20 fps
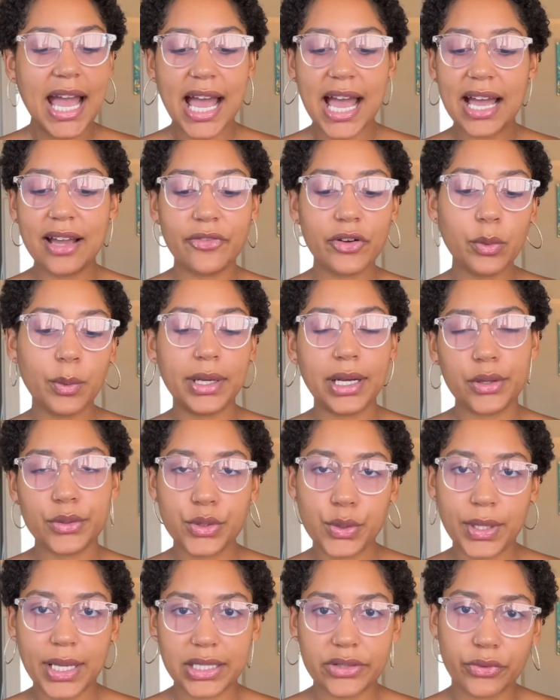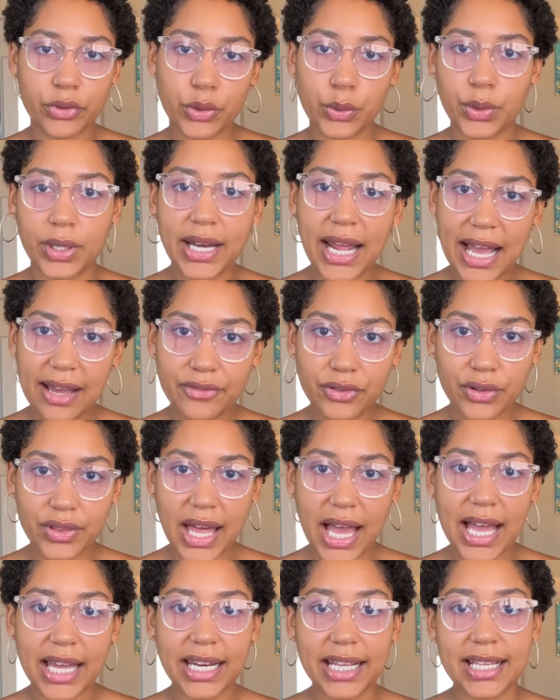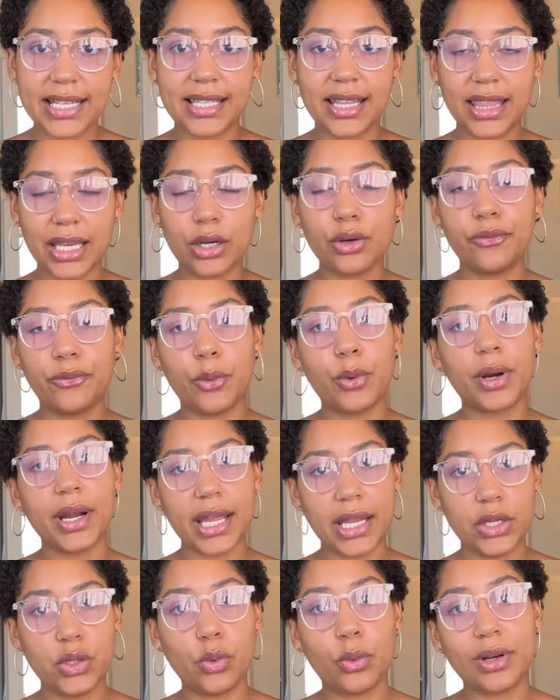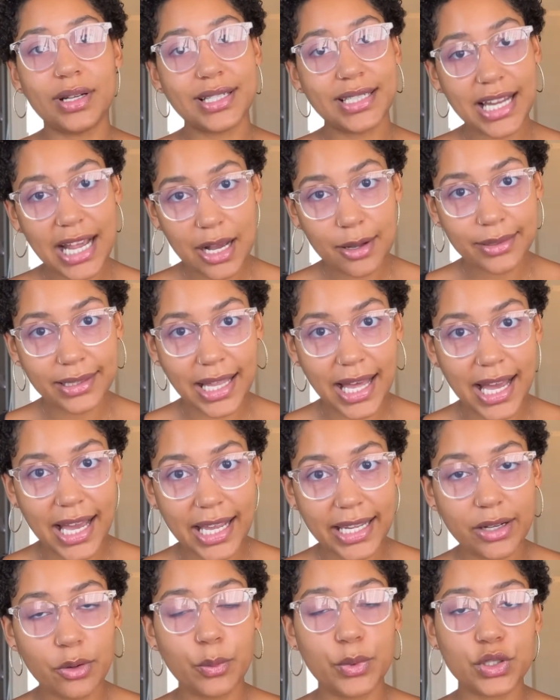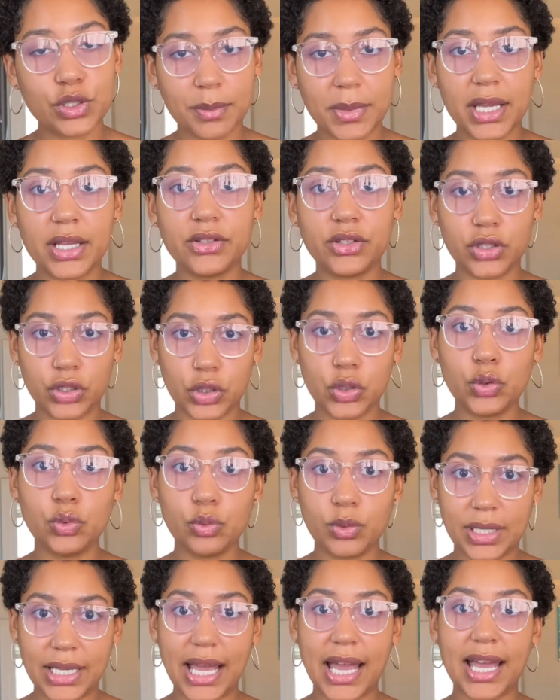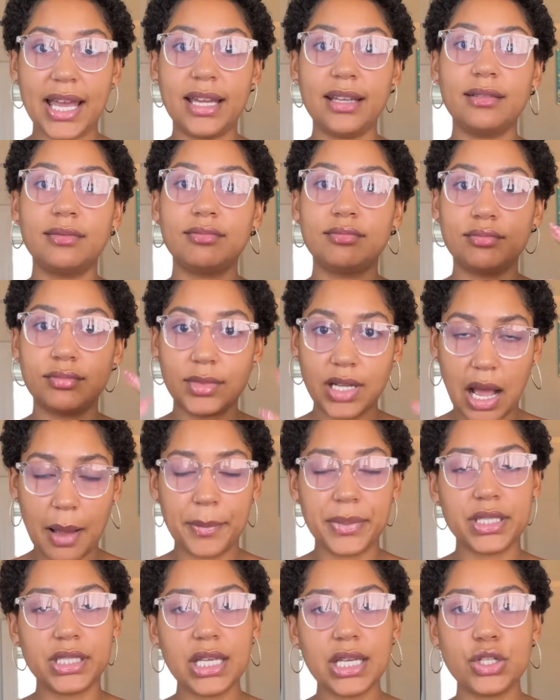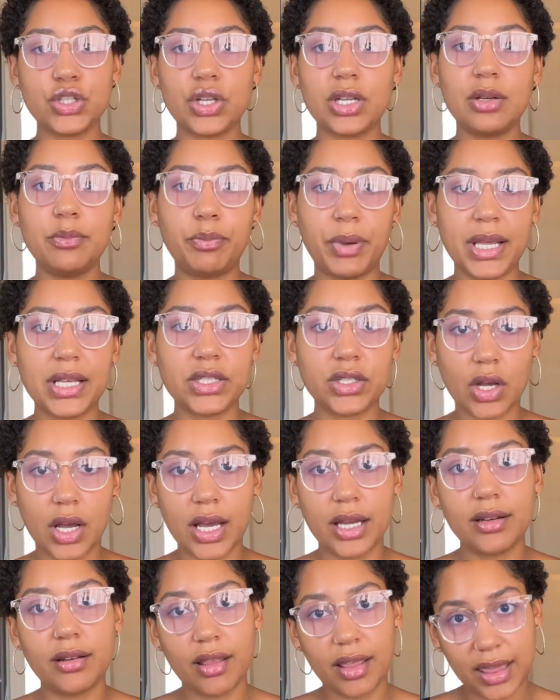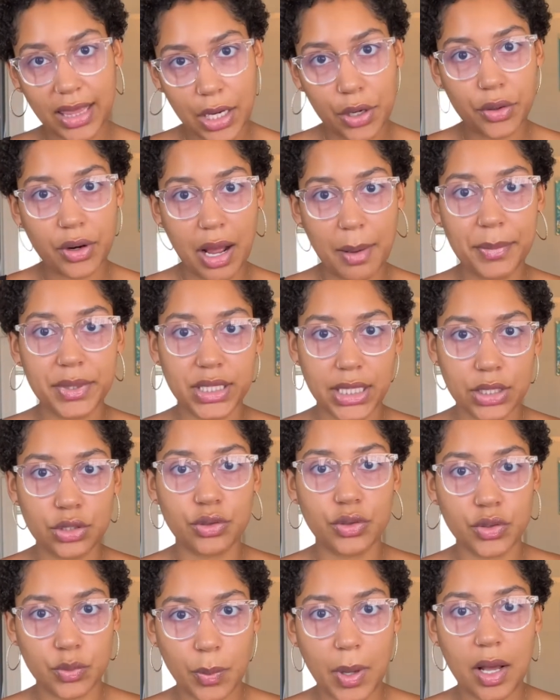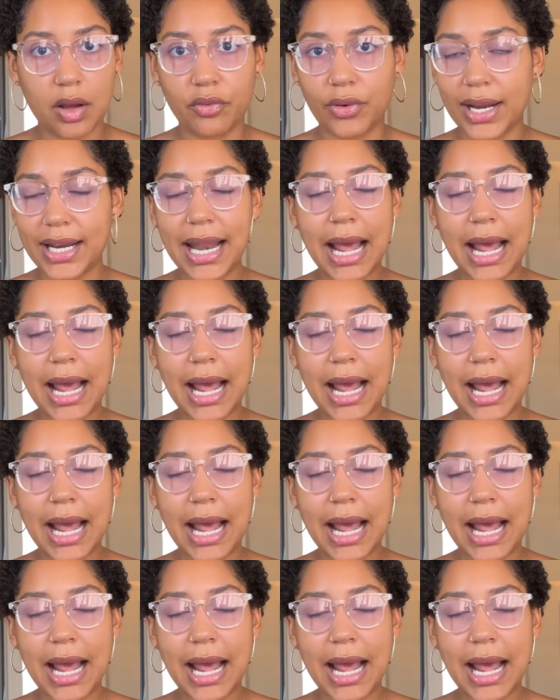everyone else who gets recruited after that is therefore in your downline, which means you get compensation based on their compensation as well, right?